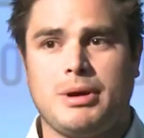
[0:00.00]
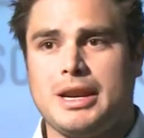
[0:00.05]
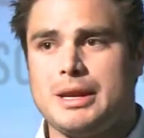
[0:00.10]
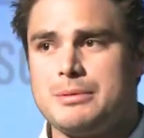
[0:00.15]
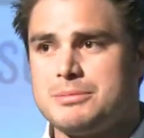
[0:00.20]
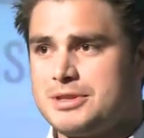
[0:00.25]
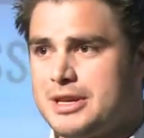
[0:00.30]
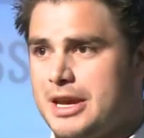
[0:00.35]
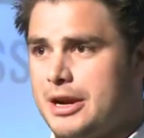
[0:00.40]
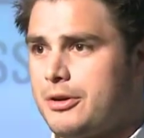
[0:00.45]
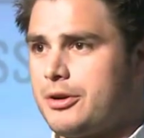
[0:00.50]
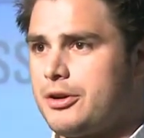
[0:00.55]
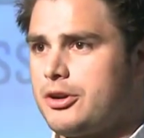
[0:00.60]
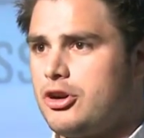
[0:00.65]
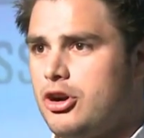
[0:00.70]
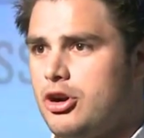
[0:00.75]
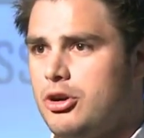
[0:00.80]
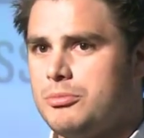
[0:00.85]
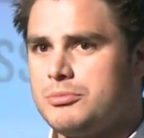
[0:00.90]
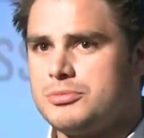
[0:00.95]
my name is Garen
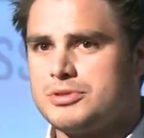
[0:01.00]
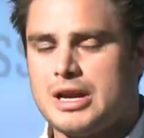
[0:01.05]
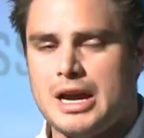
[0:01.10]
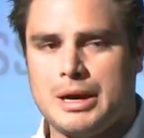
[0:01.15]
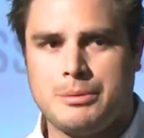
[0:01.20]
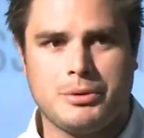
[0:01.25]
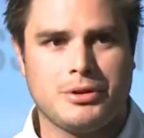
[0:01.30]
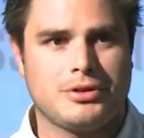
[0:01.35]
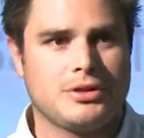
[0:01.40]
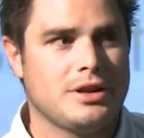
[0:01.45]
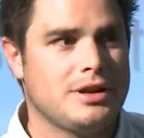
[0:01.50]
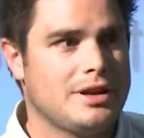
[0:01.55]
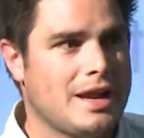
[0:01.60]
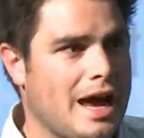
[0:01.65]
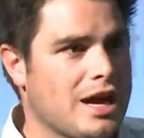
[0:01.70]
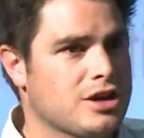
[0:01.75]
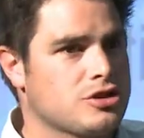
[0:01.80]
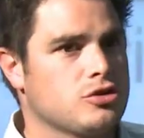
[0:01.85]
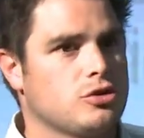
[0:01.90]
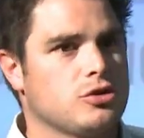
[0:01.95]
Combs. I'm with the
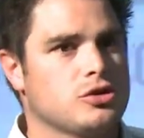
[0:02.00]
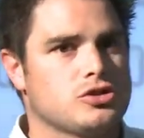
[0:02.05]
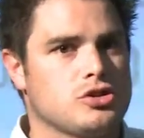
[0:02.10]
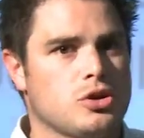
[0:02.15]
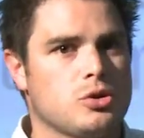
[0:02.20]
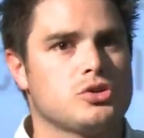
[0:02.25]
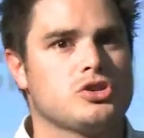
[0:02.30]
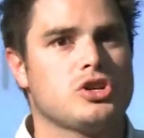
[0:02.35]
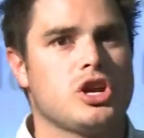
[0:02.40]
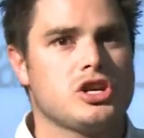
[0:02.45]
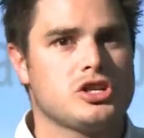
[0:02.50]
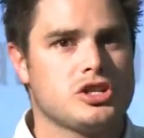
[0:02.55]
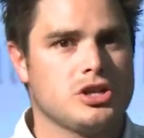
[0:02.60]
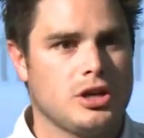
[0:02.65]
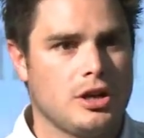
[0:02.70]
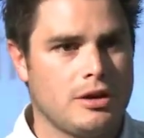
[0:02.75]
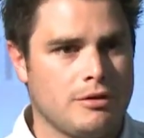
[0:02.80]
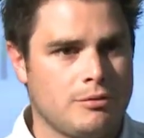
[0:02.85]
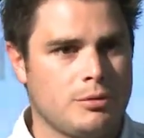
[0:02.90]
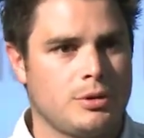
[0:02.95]
National Association
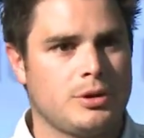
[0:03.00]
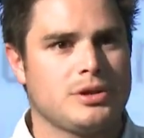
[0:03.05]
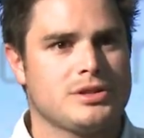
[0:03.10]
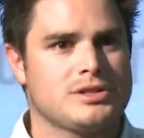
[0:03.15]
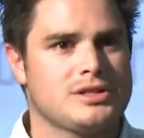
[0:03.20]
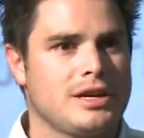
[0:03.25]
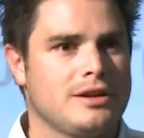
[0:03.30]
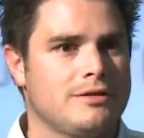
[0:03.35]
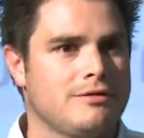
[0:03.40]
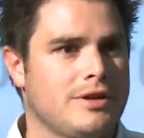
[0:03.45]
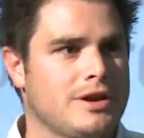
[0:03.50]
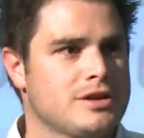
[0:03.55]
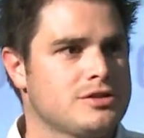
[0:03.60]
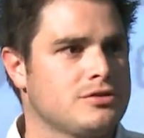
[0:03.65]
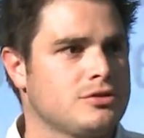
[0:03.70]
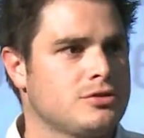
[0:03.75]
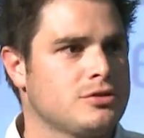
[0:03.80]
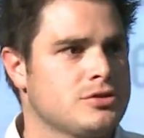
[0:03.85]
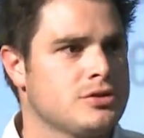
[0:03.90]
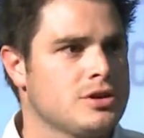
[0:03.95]
of Real Estate
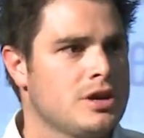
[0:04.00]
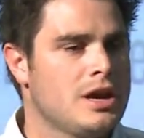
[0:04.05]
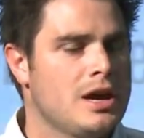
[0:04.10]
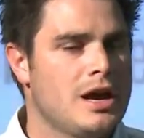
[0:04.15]
Investors.